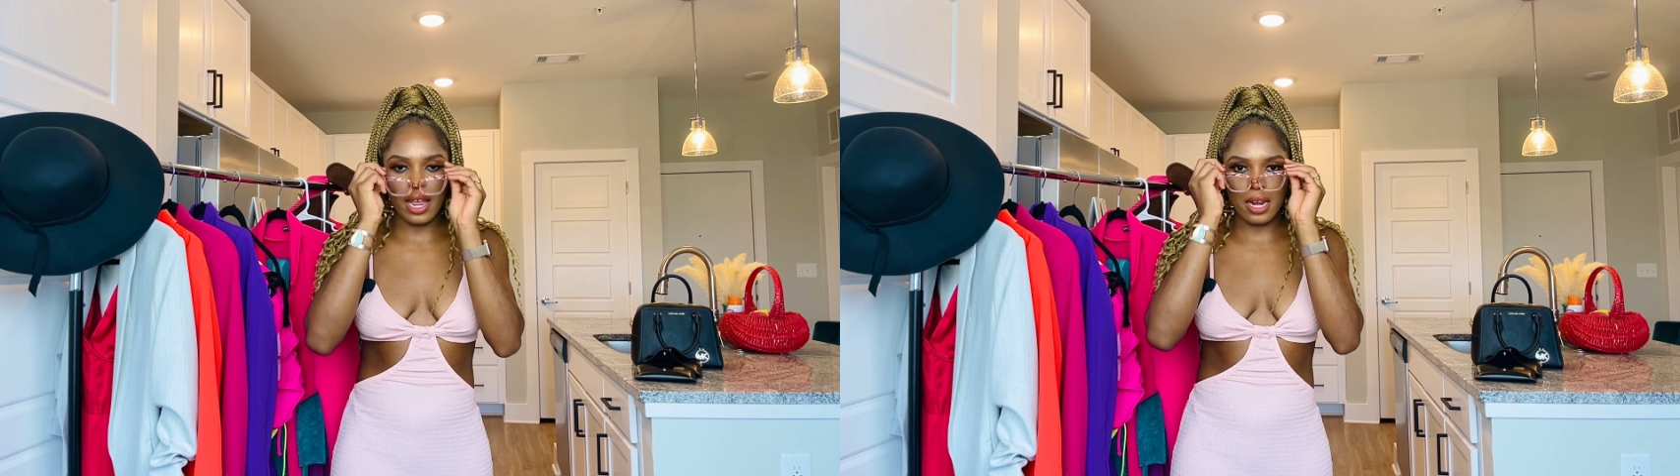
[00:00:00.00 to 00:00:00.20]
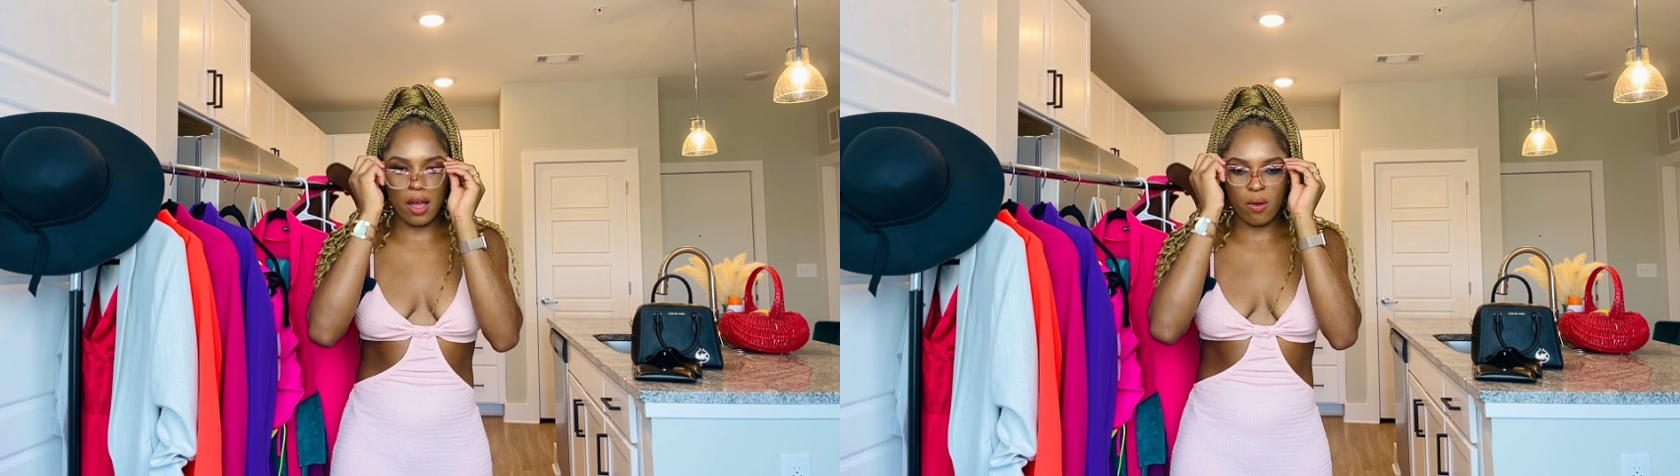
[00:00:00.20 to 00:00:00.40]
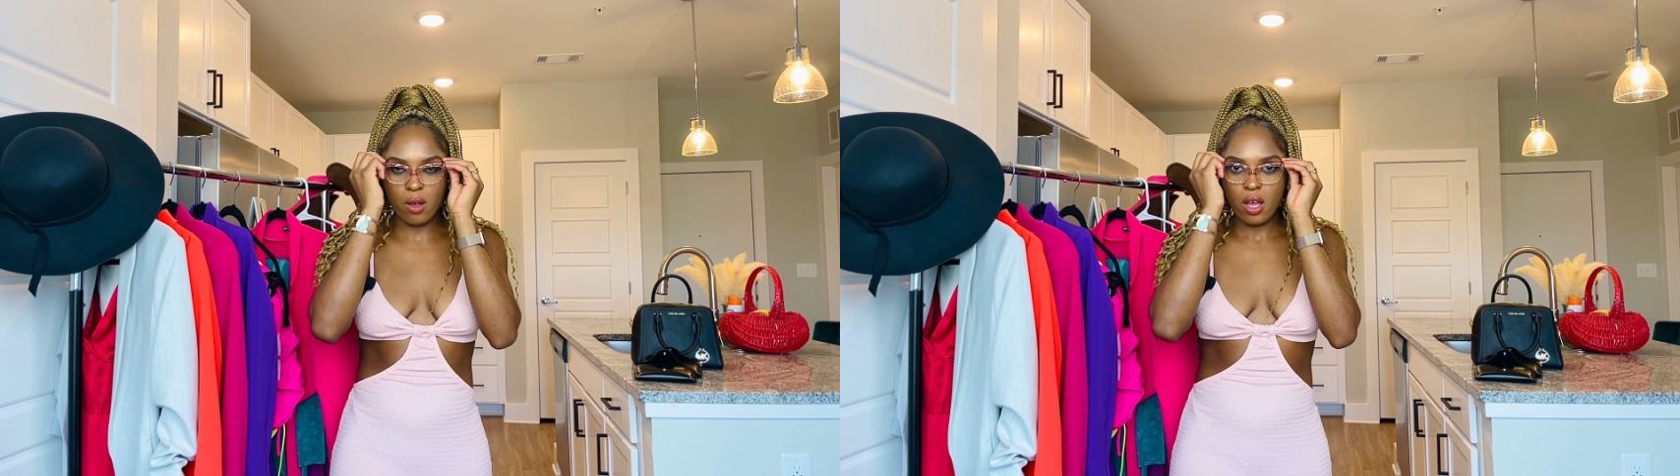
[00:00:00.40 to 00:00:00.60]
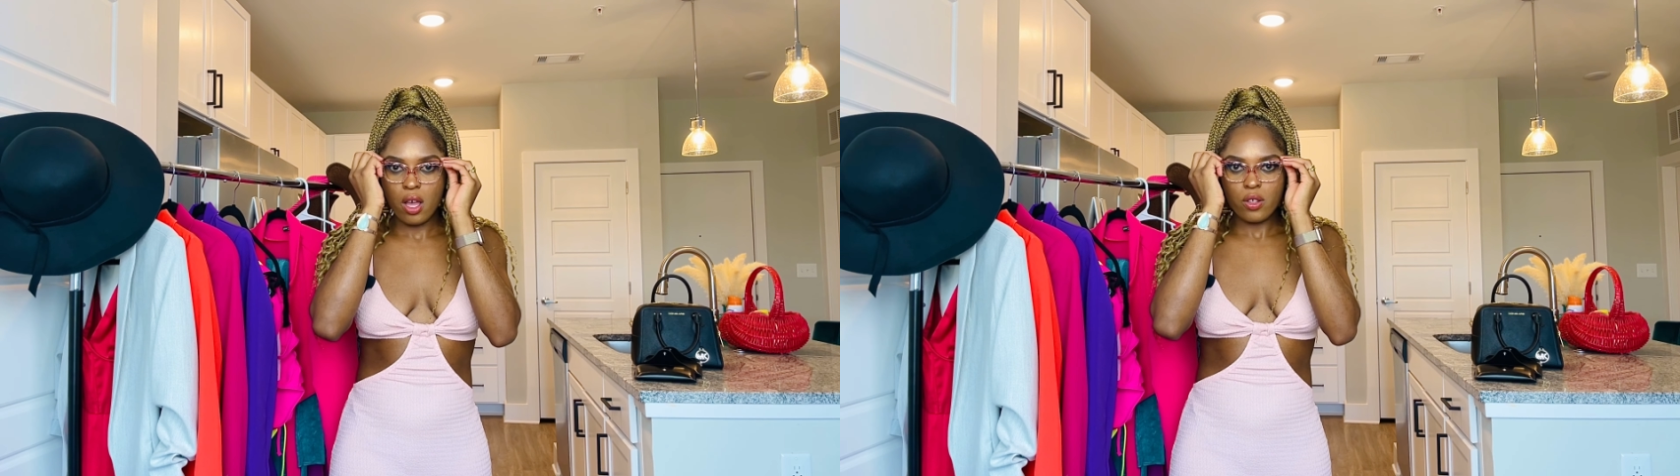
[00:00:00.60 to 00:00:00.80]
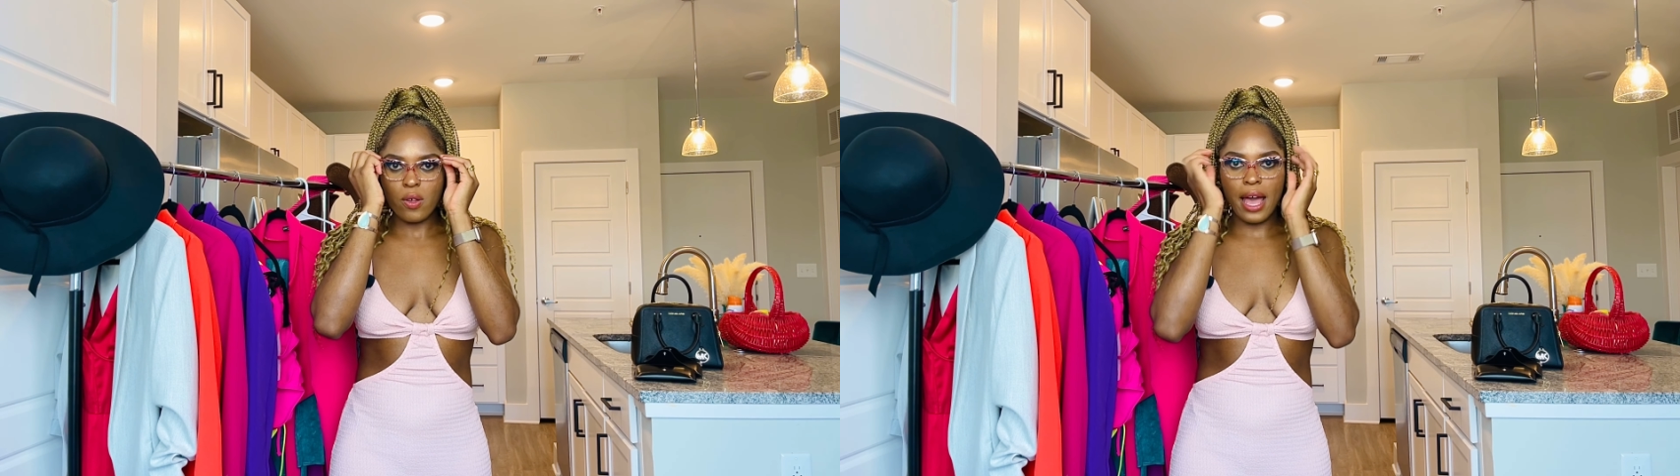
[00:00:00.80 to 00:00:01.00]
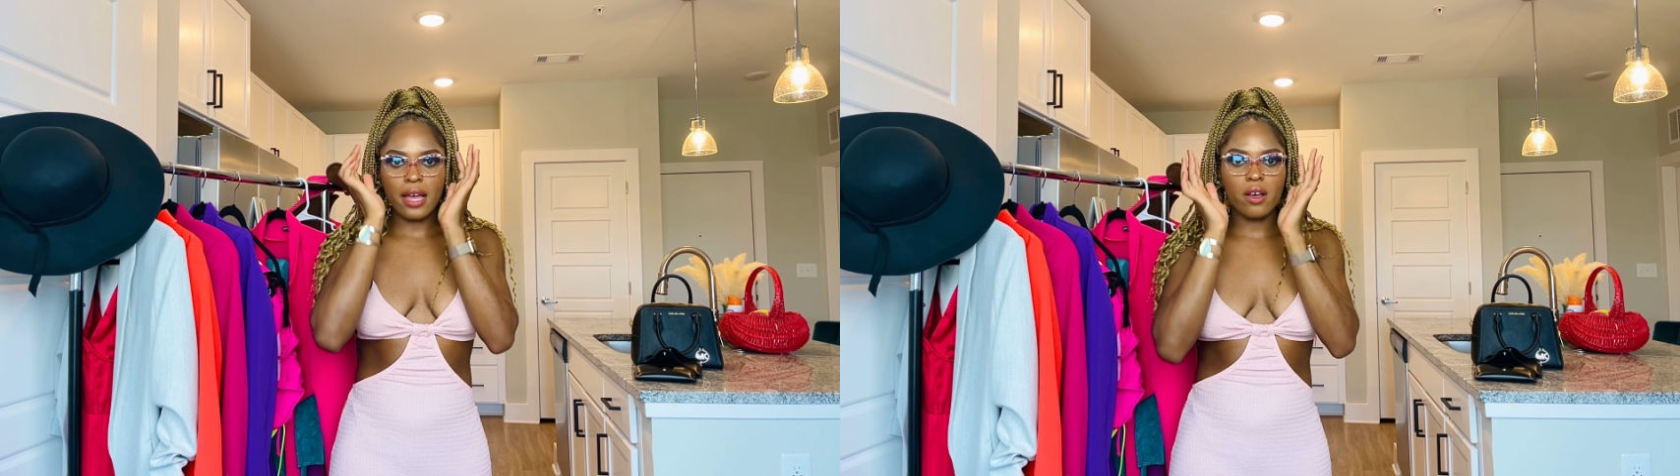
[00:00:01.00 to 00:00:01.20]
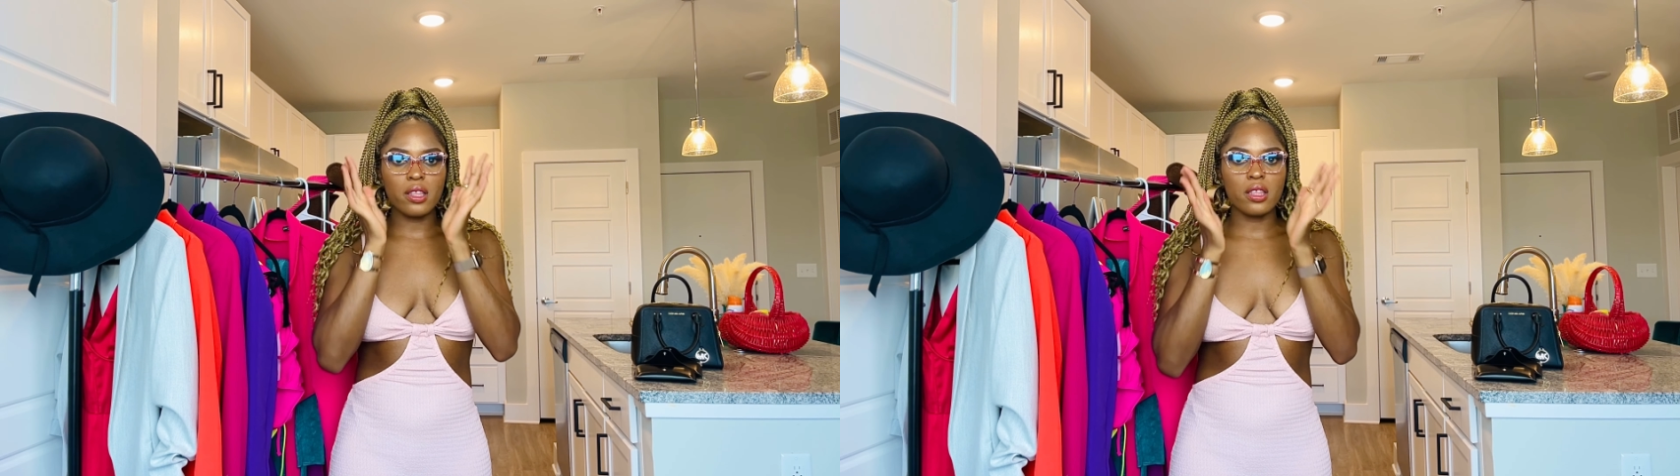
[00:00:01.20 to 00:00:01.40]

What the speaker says: now. So I got